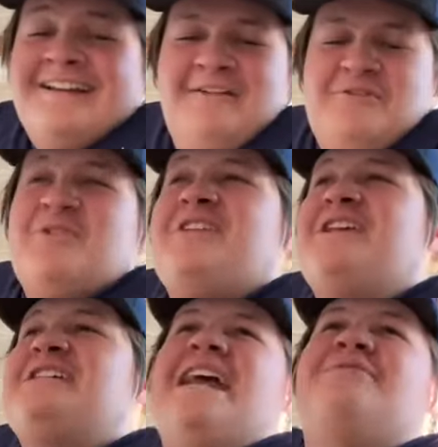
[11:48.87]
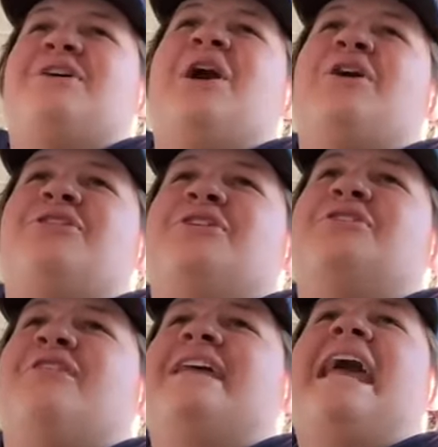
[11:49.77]
If you see James McArthur
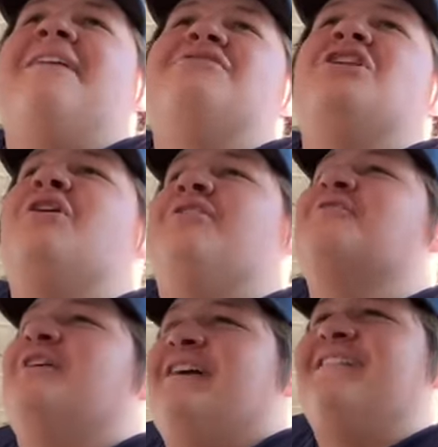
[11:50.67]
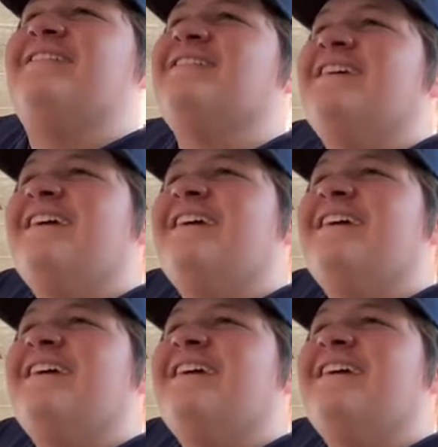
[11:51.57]
enter the game, you know it's rigged.